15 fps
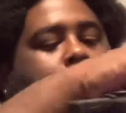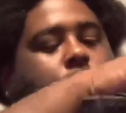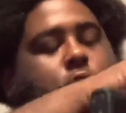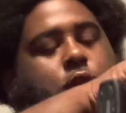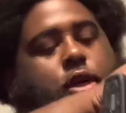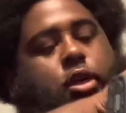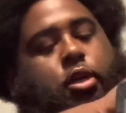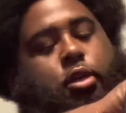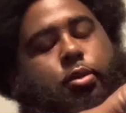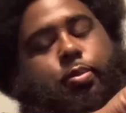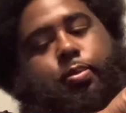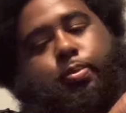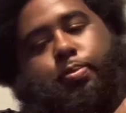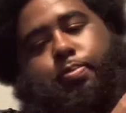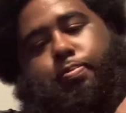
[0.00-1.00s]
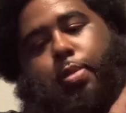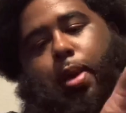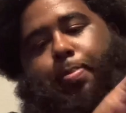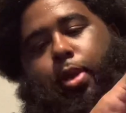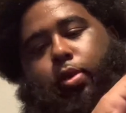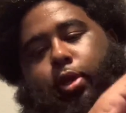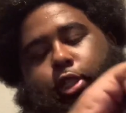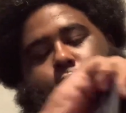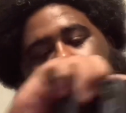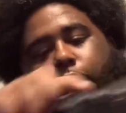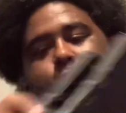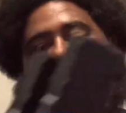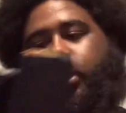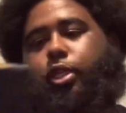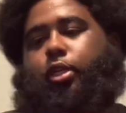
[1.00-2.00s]
my build is
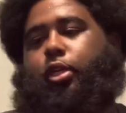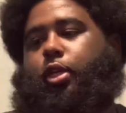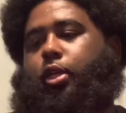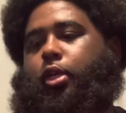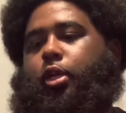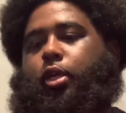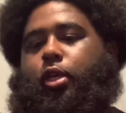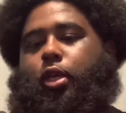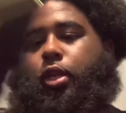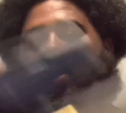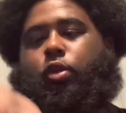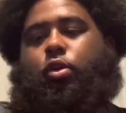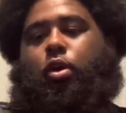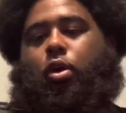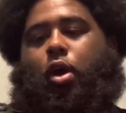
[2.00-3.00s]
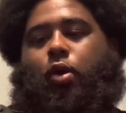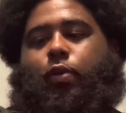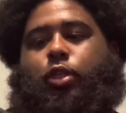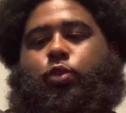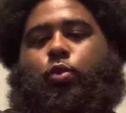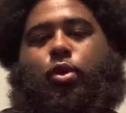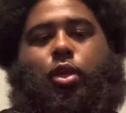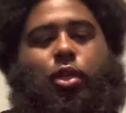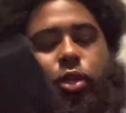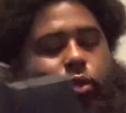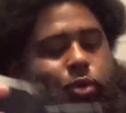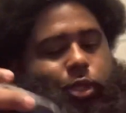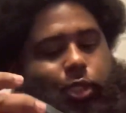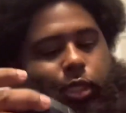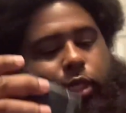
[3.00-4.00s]
changing. You know, you don't always want to do
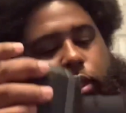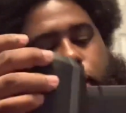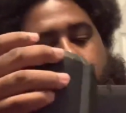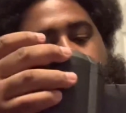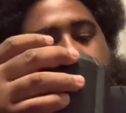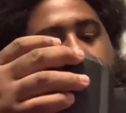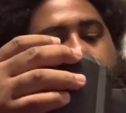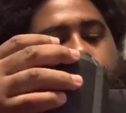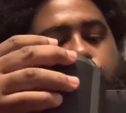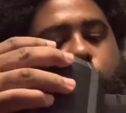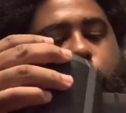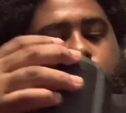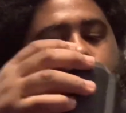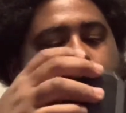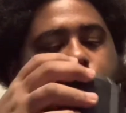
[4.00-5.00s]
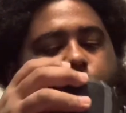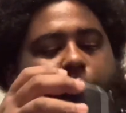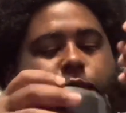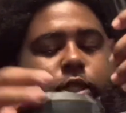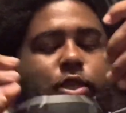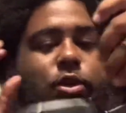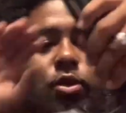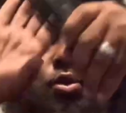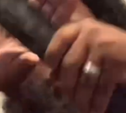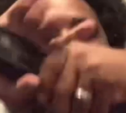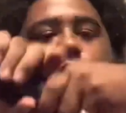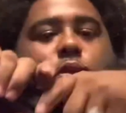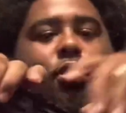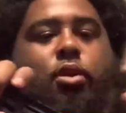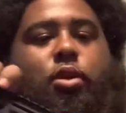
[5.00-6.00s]
the 60 round, bro. I mean, it's cool.
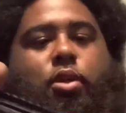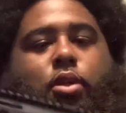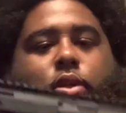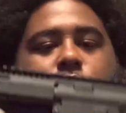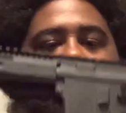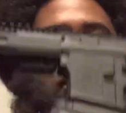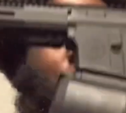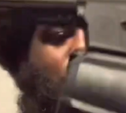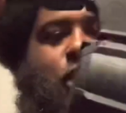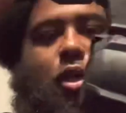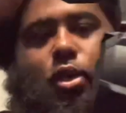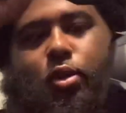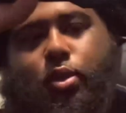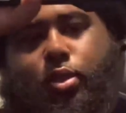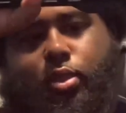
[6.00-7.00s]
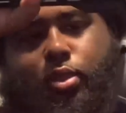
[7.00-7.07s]
You know,